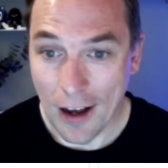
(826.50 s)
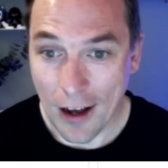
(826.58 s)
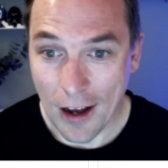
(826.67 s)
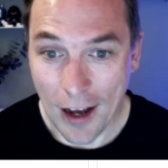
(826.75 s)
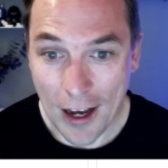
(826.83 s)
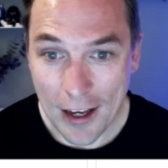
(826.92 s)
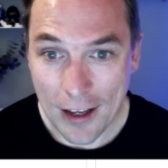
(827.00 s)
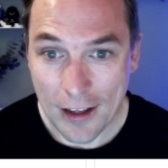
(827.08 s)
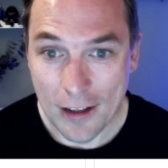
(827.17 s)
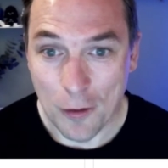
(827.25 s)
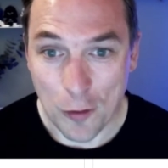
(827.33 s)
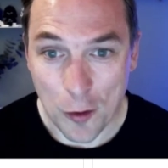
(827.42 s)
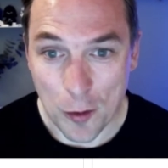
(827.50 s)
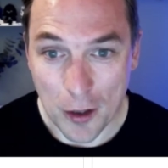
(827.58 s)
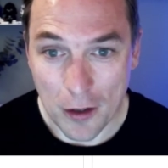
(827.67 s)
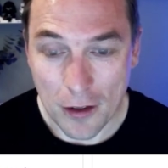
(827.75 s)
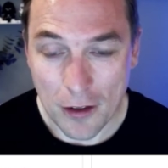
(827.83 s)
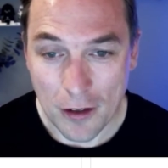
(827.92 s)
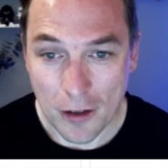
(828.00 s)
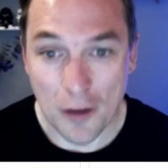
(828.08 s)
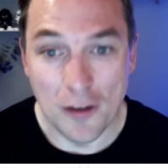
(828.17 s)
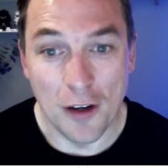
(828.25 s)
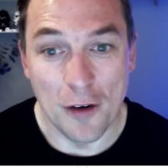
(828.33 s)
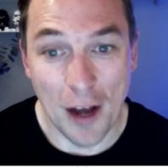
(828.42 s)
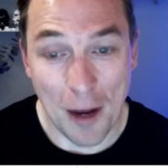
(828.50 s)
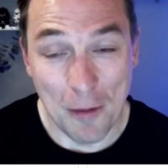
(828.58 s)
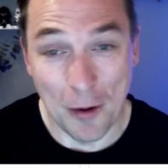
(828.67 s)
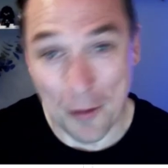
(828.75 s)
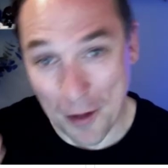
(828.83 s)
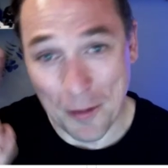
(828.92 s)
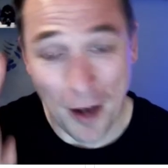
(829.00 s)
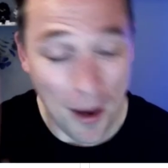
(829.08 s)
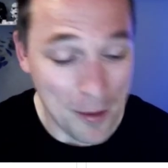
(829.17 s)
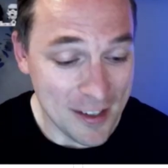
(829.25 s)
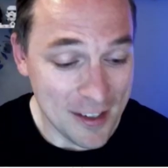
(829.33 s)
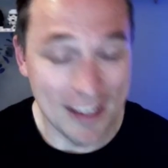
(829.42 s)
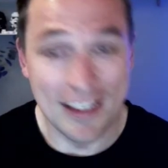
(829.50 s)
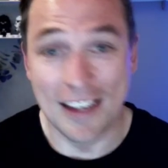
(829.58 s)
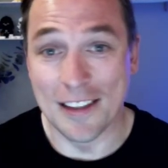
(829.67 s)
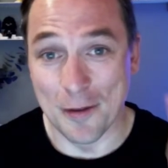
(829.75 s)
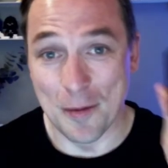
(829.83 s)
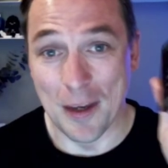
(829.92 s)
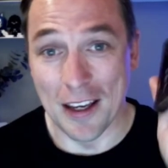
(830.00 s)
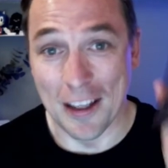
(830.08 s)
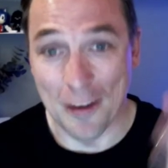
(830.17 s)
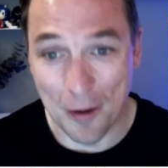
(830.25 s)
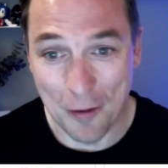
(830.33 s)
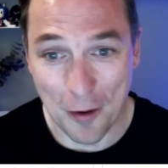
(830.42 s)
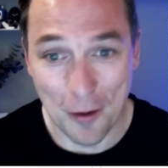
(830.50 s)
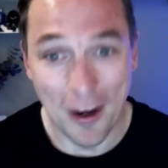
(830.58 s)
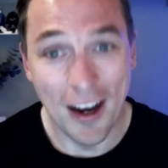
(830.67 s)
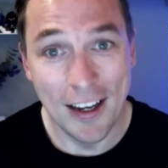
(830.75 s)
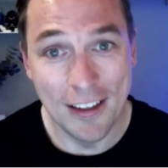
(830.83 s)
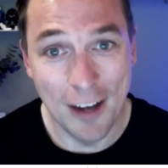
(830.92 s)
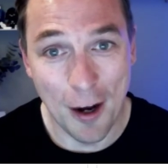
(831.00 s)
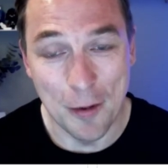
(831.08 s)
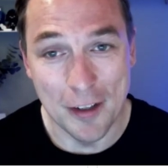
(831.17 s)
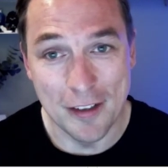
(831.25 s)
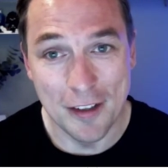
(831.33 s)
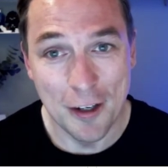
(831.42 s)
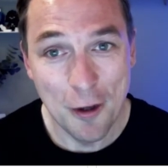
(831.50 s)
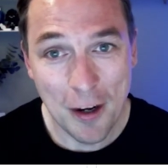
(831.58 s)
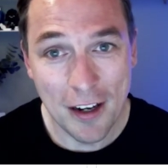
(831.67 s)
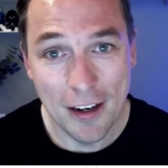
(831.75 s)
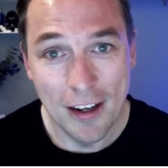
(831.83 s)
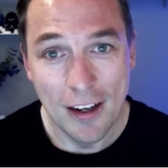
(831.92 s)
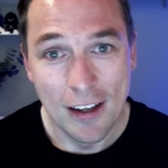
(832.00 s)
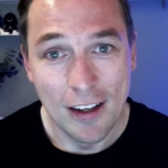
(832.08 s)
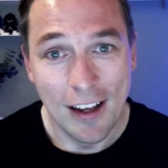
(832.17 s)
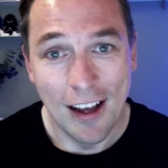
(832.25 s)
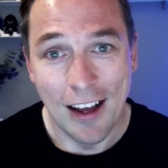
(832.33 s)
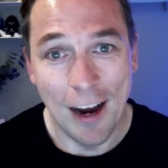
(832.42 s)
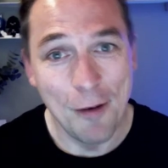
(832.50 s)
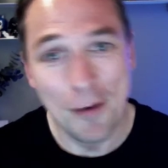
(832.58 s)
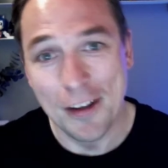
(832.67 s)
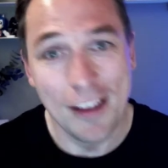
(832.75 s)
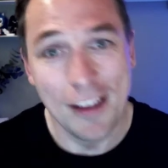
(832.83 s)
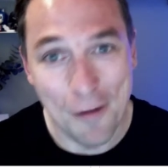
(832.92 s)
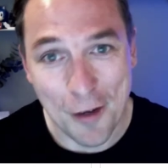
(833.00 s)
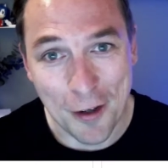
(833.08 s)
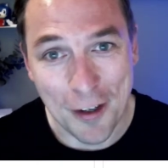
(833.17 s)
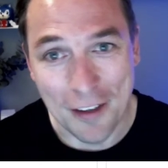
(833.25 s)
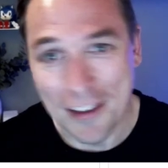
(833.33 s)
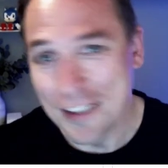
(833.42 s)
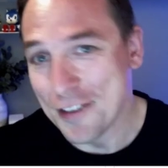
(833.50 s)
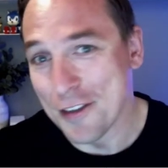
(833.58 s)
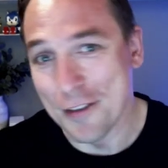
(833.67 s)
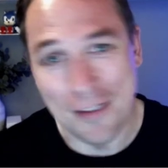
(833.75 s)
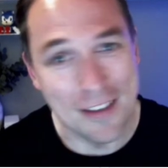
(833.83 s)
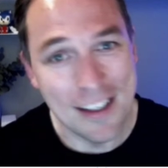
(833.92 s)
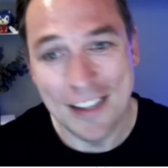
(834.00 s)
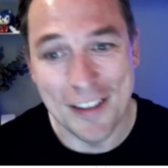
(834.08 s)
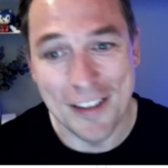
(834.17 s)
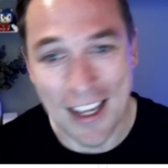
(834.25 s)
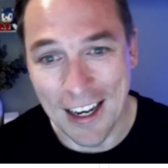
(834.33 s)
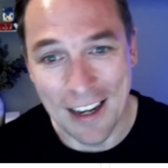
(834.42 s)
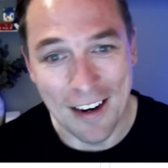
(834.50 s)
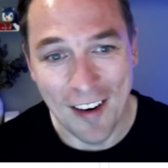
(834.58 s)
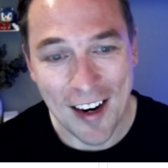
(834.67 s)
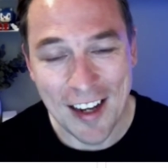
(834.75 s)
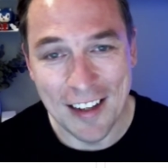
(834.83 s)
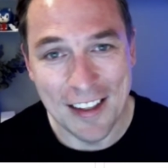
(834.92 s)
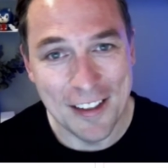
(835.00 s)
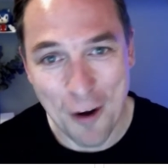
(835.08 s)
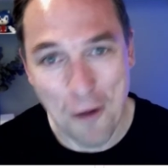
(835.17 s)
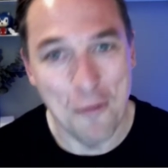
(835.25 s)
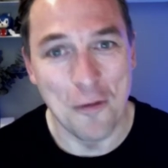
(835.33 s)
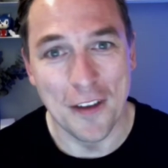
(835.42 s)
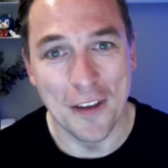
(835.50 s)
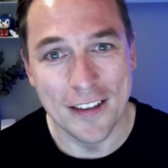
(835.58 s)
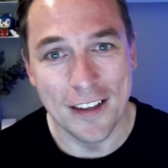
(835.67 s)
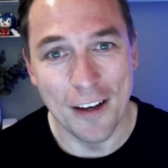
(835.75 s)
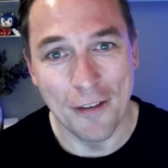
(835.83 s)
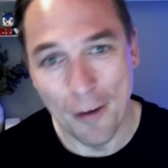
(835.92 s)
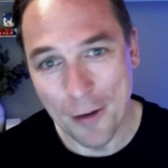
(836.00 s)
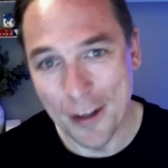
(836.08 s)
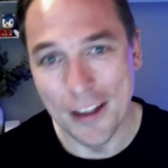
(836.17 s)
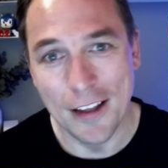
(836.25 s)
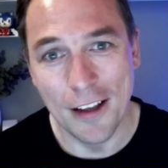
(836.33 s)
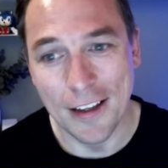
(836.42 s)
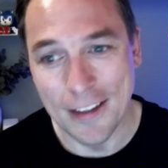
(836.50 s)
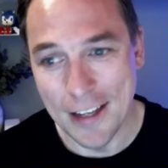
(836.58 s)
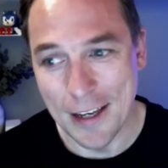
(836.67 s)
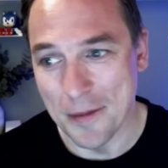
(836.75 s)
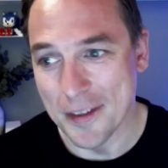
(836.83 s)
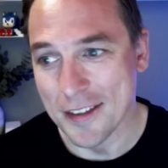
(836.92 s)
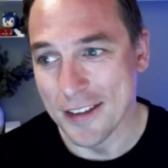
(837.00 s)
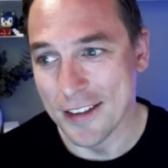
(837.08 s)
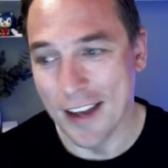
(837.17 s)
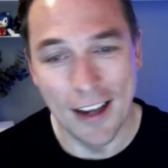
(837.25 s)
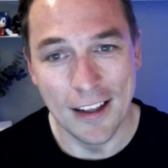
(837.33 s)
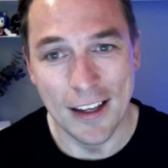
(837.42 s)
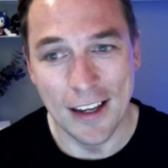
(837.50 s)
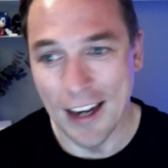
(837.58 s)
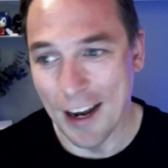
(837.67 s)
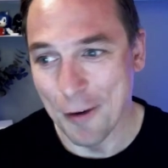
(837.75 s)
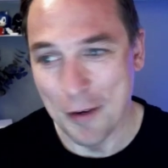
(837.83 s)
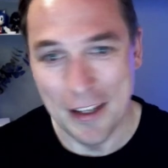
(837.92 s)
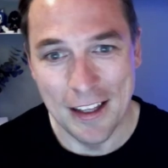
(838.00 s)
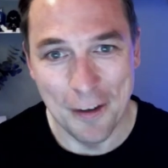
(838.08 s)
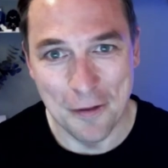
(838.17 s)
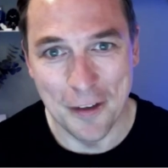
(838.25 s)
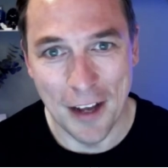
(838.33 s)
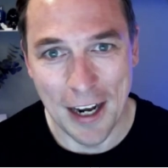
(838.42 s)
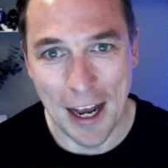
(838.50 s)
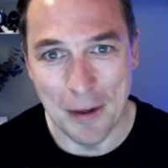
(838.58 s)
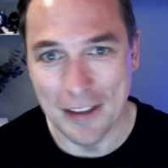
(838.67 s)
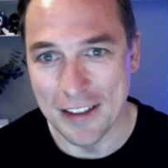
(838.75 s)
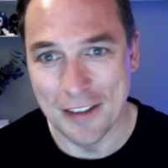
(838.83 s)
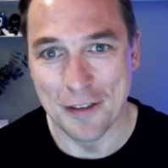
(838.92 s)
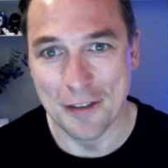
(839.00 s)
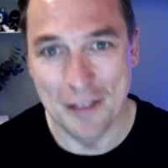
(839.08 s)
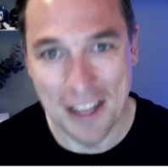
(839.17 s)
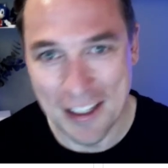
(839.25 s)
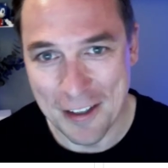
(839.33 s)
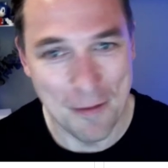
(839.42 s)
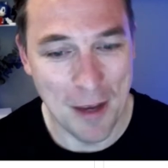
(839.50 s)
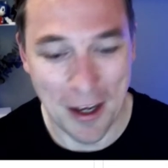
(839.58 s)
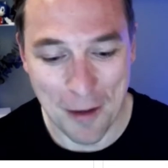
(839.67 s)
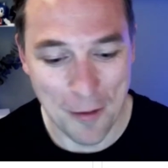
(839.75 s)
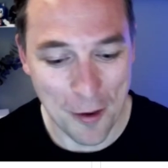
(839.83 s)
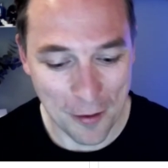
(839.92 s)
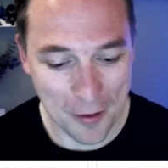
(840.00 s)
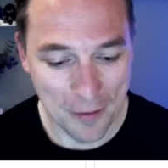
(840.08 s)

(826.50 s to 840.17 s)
Hi, Ruben. Oh, sorry, I'm Thomas in this case. I'm speaking to my phone. Hi, Thomas. You know what? I really love your deal. Let's just hit it. All right, let's go for this stuff. I really like Teams dialing, and I really love Dynamics. Let's just make a move.